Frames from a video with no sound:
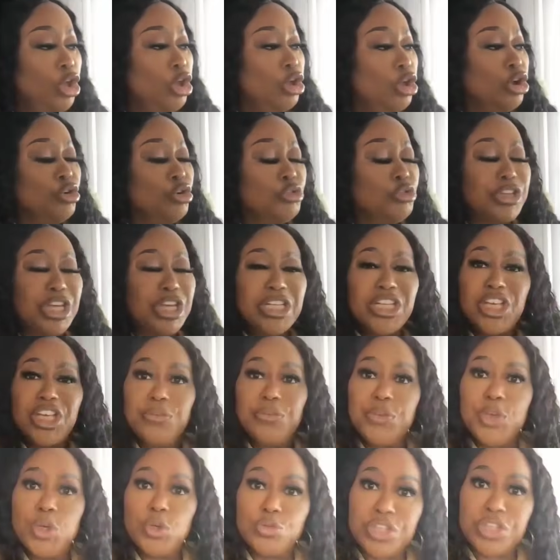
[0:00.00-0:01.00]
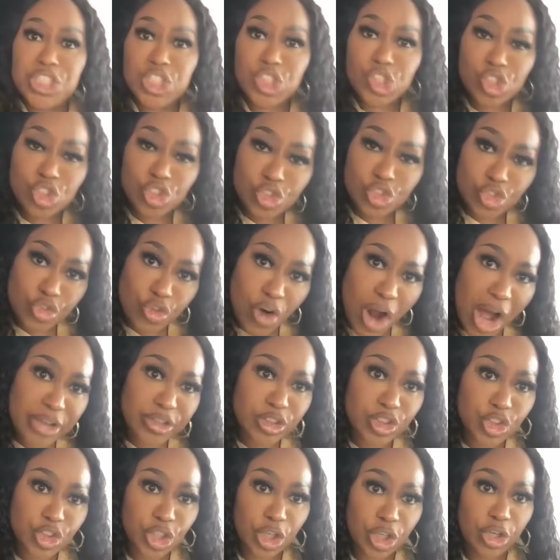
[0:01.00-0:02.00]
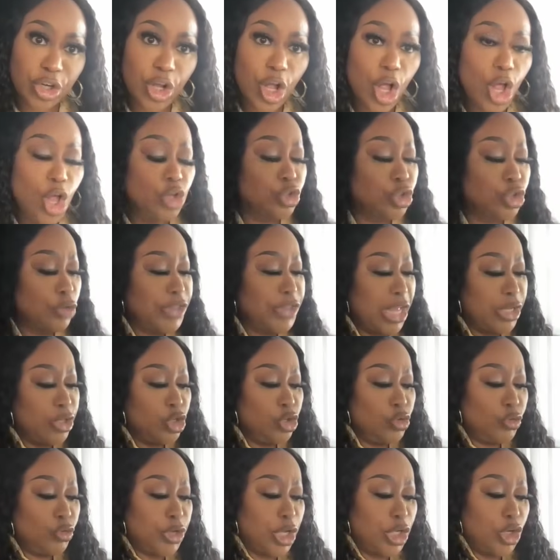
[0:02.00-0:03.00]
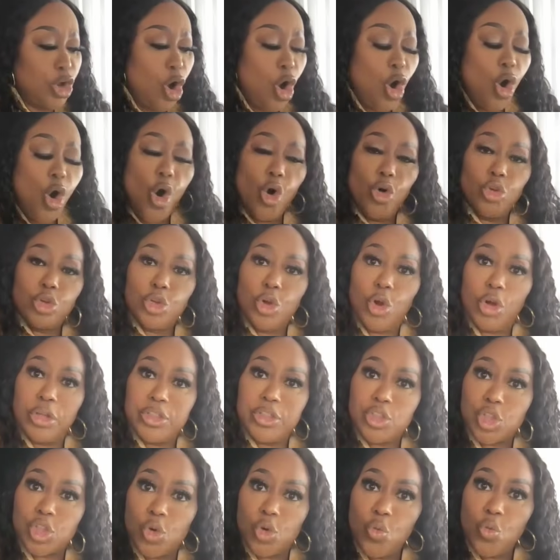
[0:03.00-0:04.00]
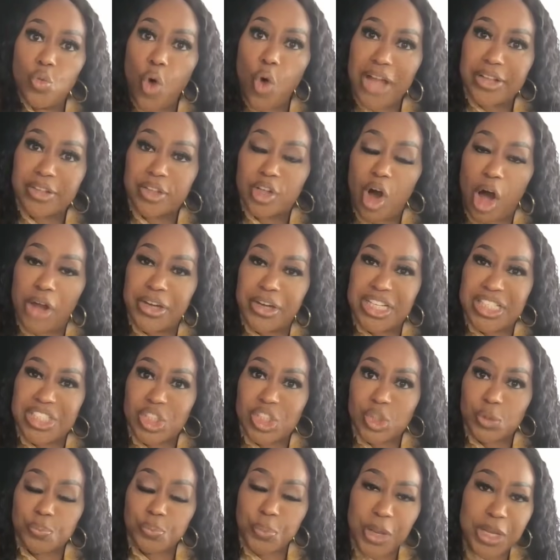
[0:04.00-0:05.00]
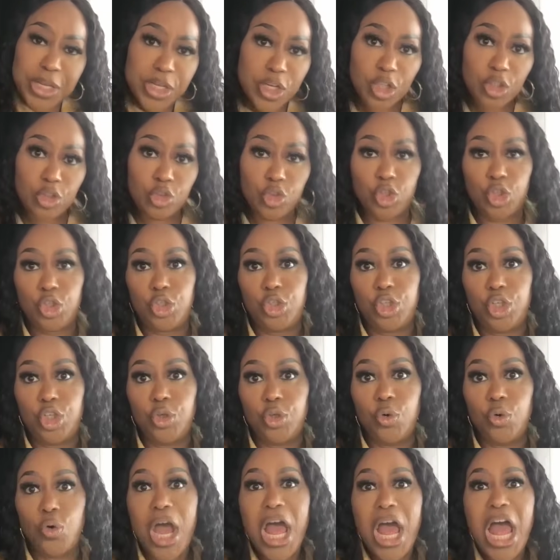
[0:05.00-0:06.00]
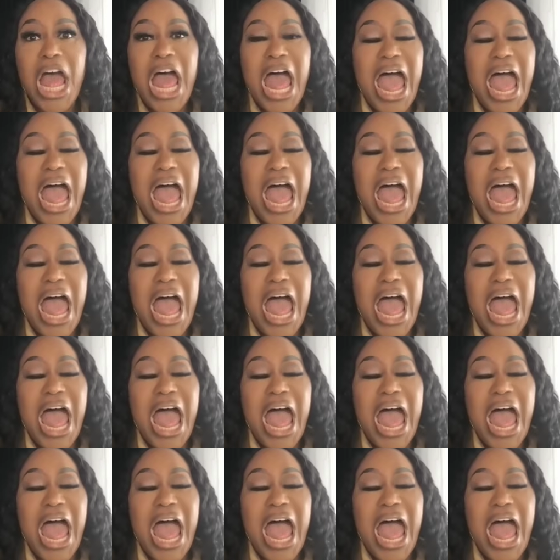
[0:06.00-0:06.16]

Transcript: who can give you the structure so that you can hold on to what God is speaking to you